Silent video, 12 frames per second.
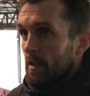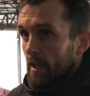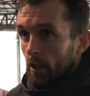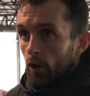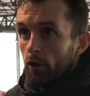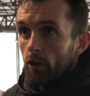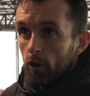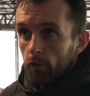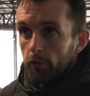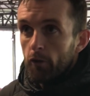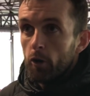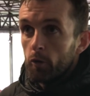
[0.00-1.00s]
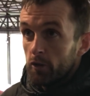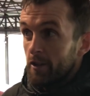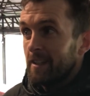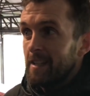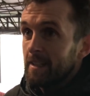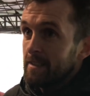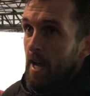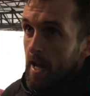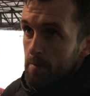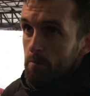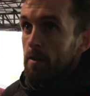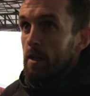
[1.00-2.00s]
They take a lot of long throws, so that takes
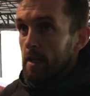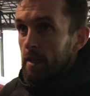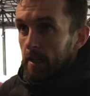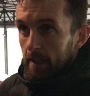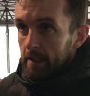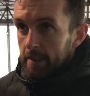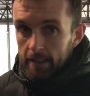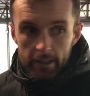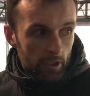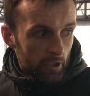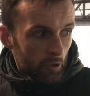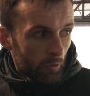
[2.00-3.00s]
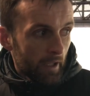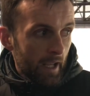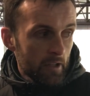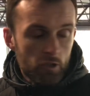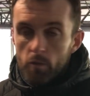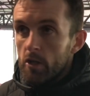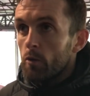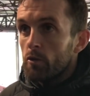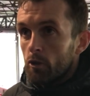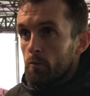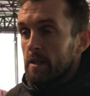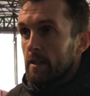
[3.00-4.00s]
time, again. So we knew it
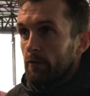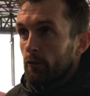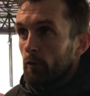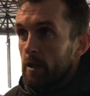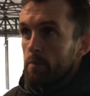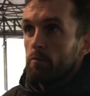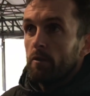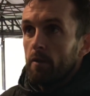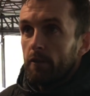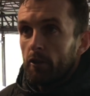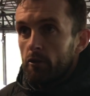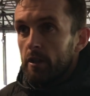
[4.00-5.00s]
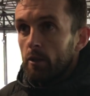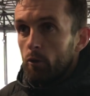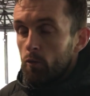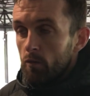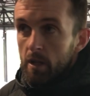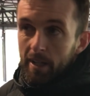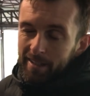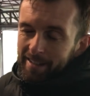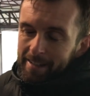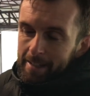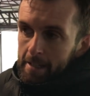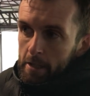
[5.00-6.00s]
was going to be a difficult game. We'd have to create their own thing, and
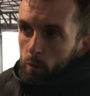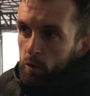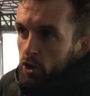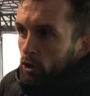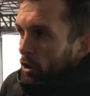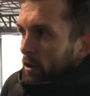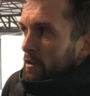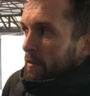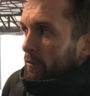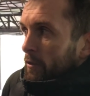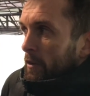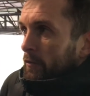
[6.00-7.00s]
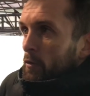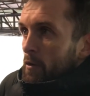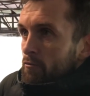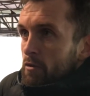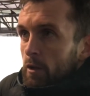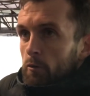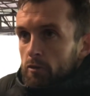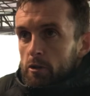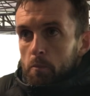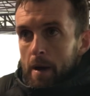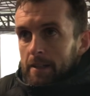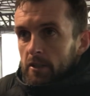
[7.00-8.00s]
we just got ourselves off to a real,
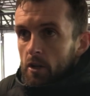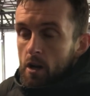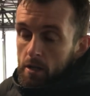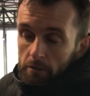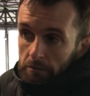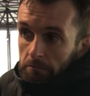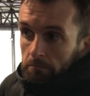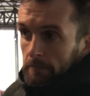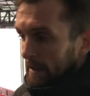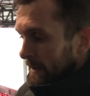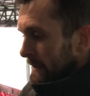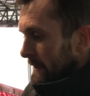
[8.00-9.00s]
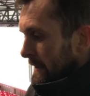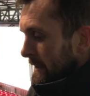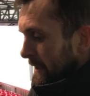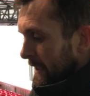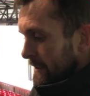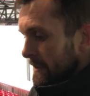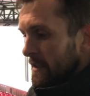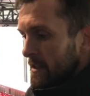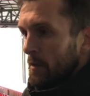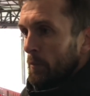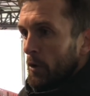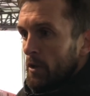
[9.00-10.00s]
real bad start. That's the
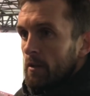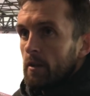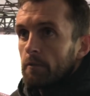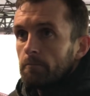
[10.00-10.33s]
disappointment.